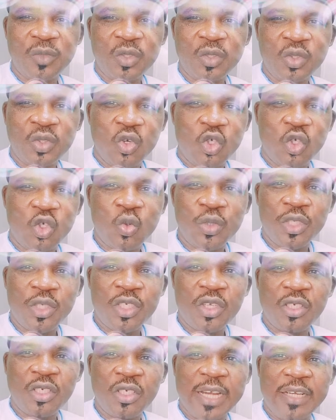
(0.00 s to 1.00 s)
Ojukwu did
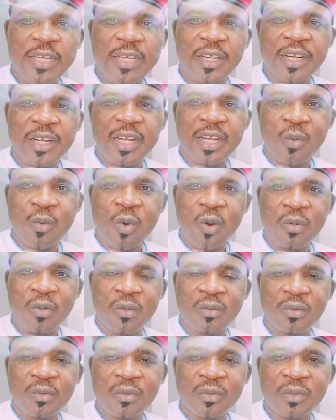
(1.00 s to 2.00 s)
not declare war.
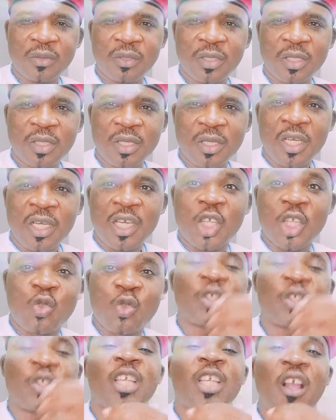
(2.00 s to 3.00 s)
It
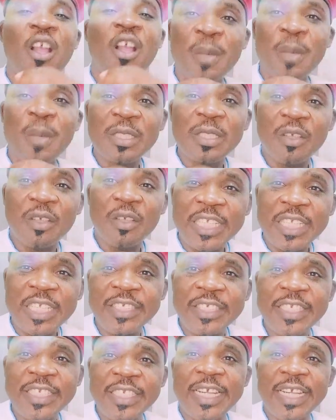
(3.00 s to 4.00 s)
was the government of
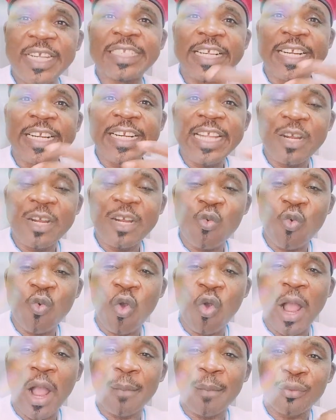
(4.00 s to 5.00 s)
Nigeria that declared
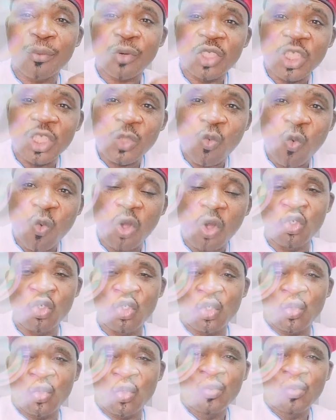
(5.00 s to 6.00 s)
war and brought the war to
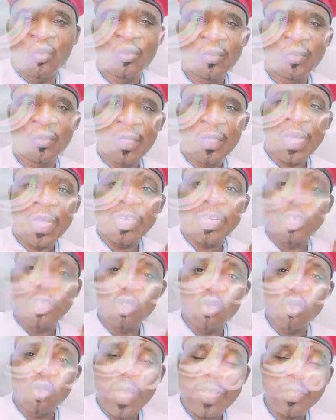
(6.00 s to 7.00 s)
Ojukwu. And
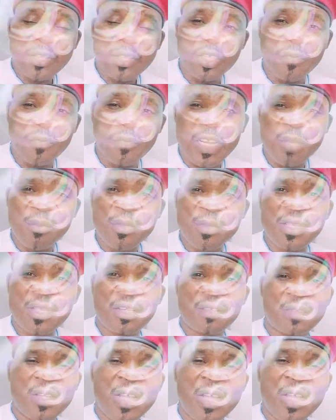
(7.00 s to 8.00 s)
Ojukwu had to defend
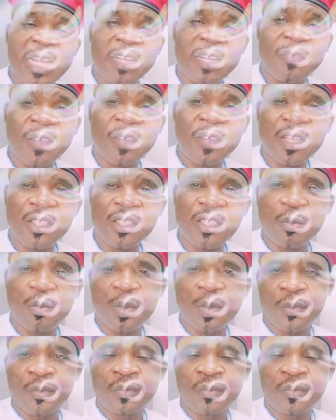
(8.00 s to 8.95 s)
himself and defend his own people.